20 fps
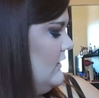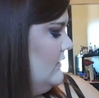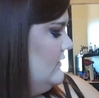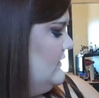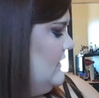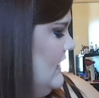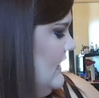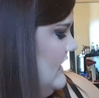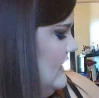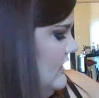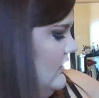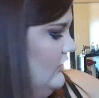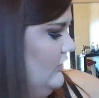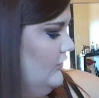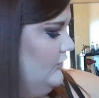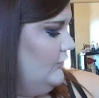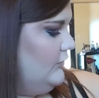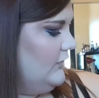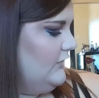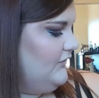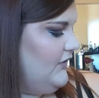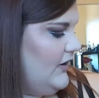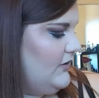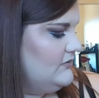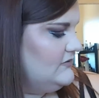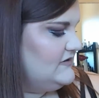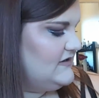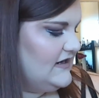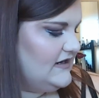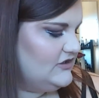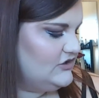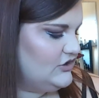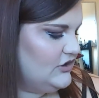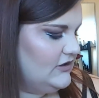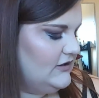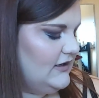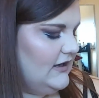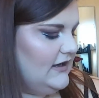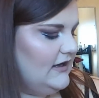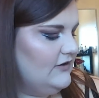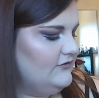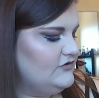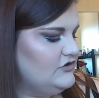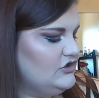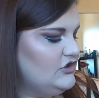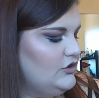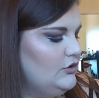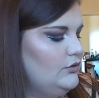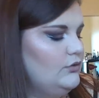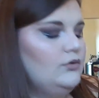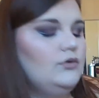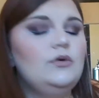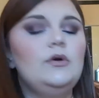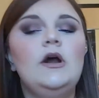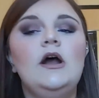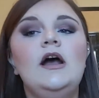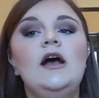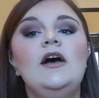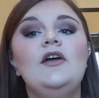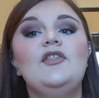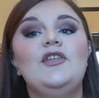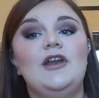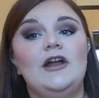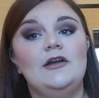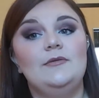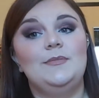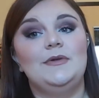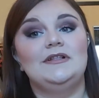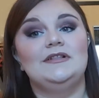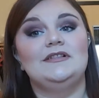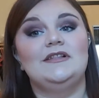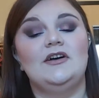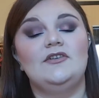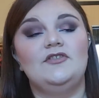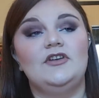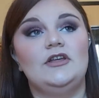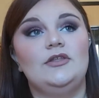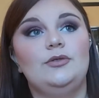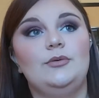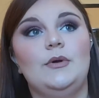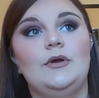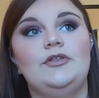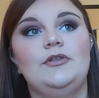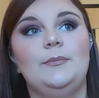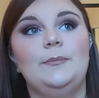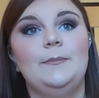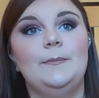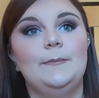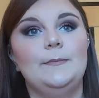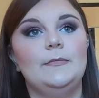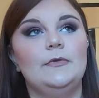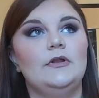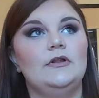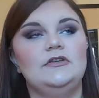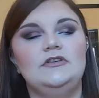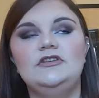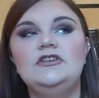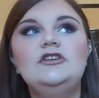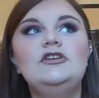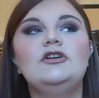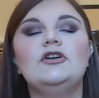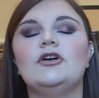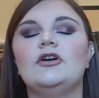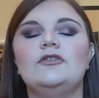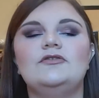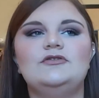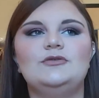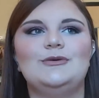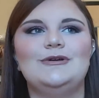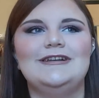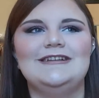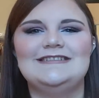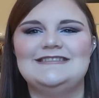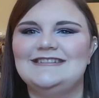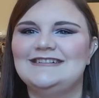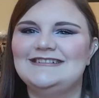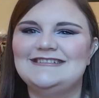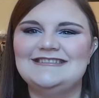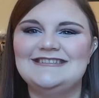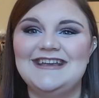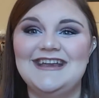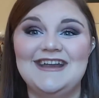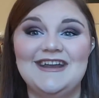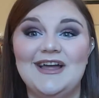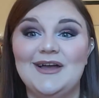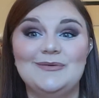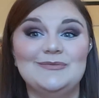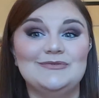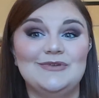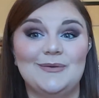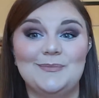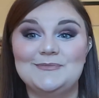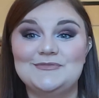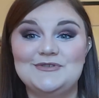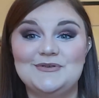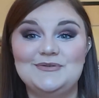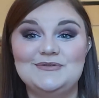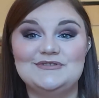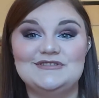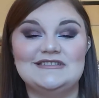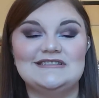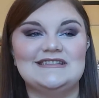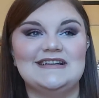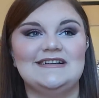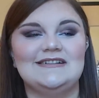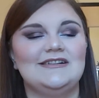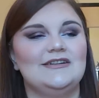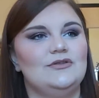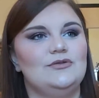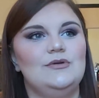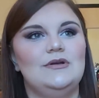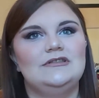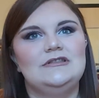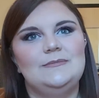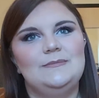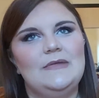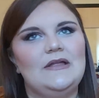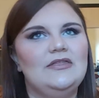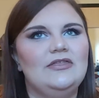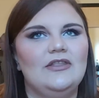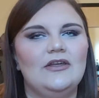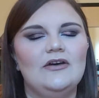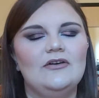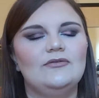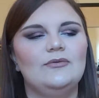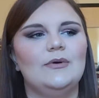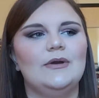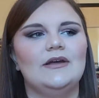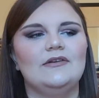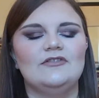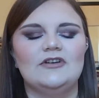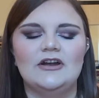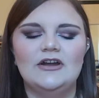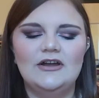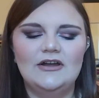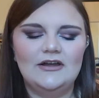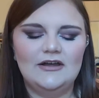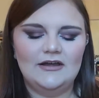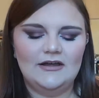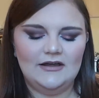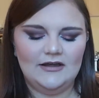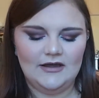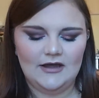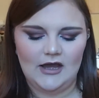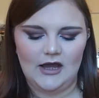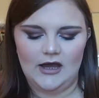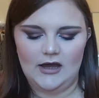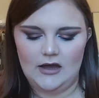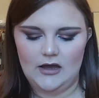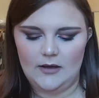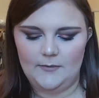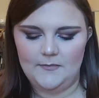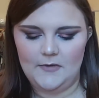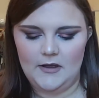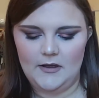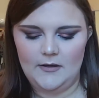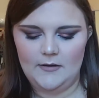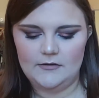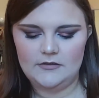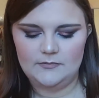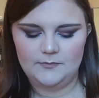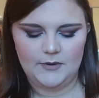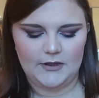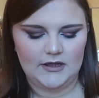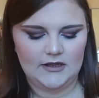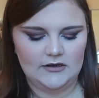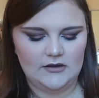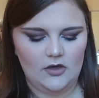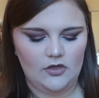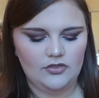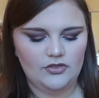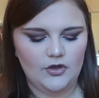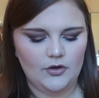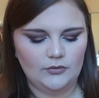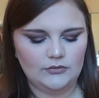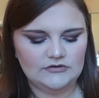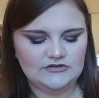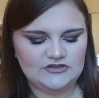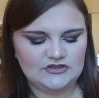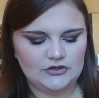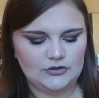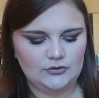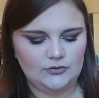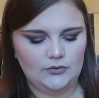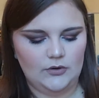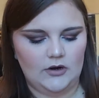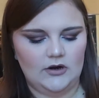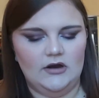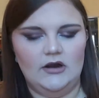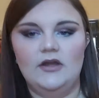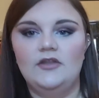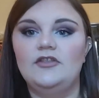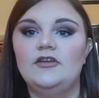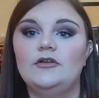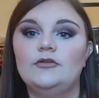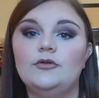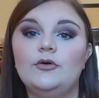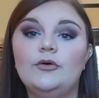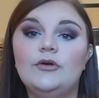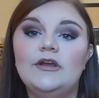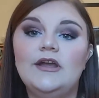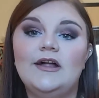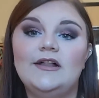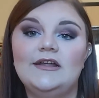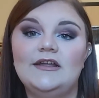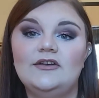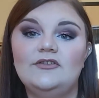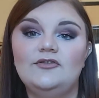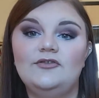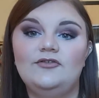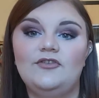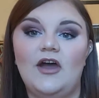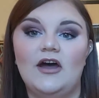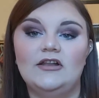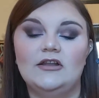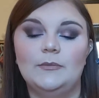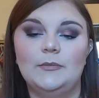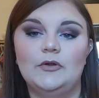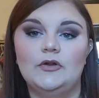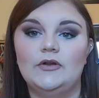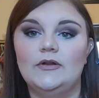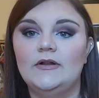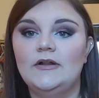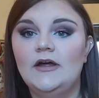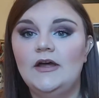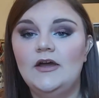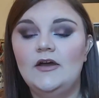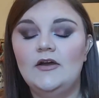Then for foundation, I have two that I've been loving throughout the year of 2016. I'm so used to saying like throughout the month of whatever. But those two are the L'Oreal Infallible